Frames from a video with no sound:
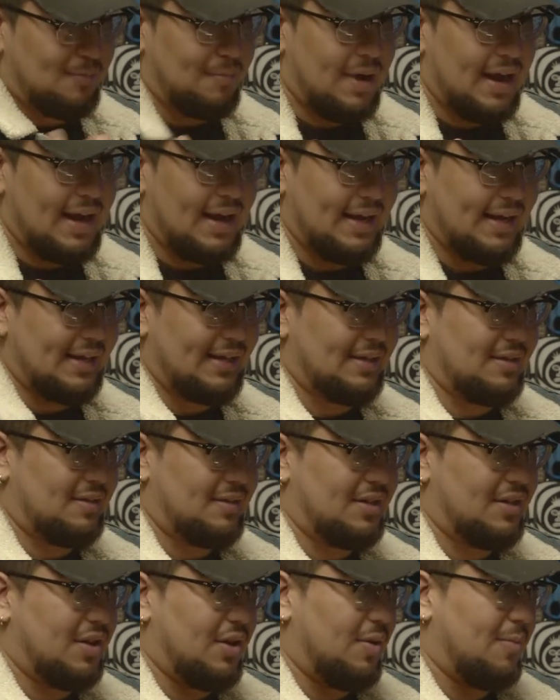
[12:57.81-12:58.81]
my
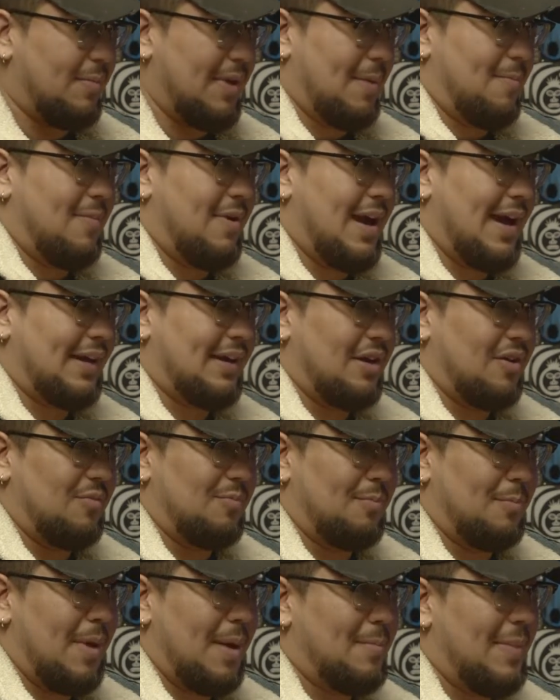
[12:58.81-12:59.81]

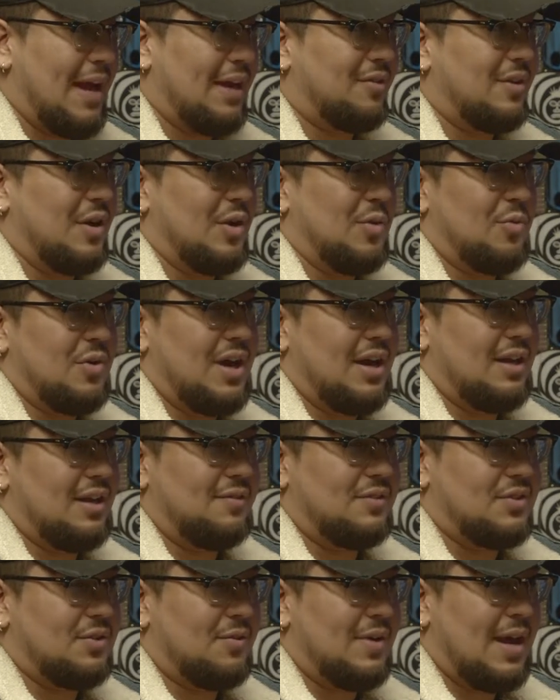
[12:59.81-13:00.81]
background where I love
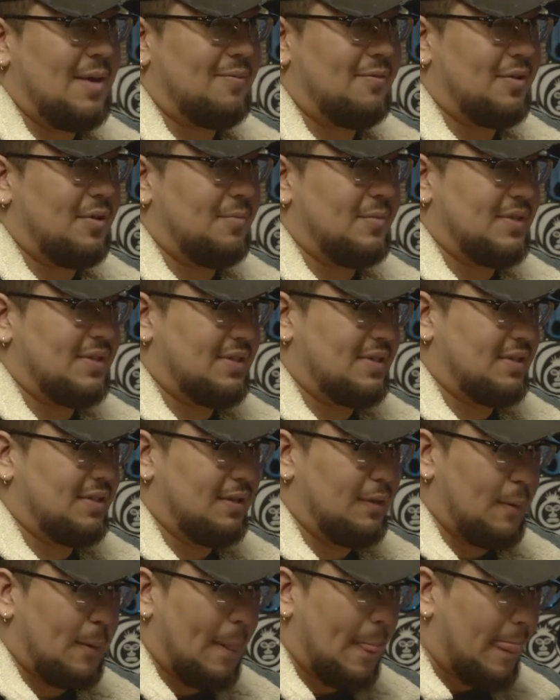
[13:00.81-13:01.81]
to rap from is
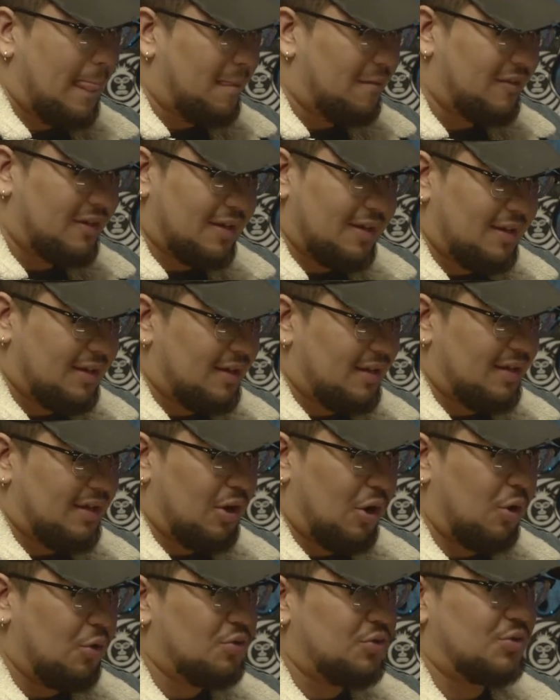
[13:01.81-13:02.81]

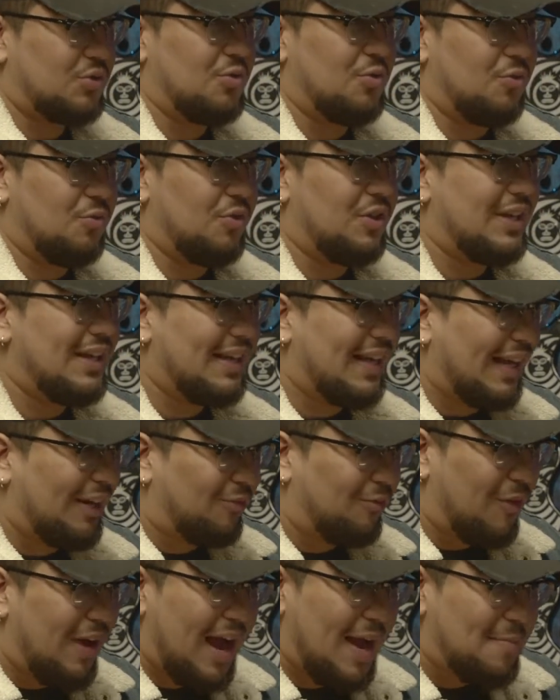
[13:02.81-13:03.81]
old school, really like
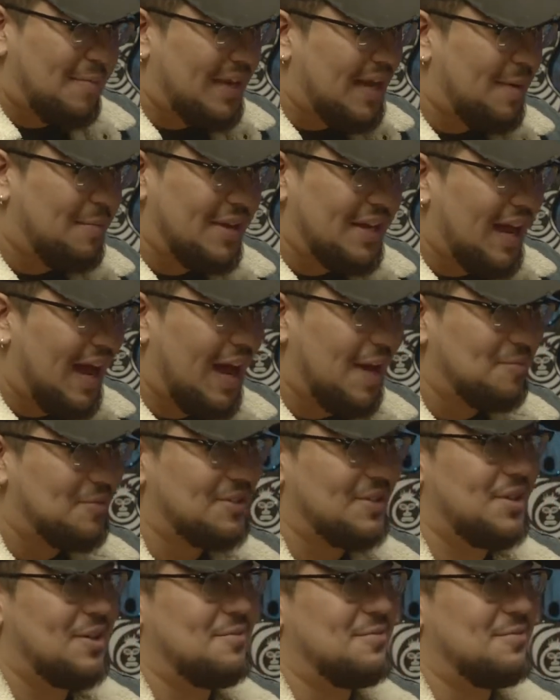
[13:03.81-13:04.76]
rhymey hibbity hop stuff,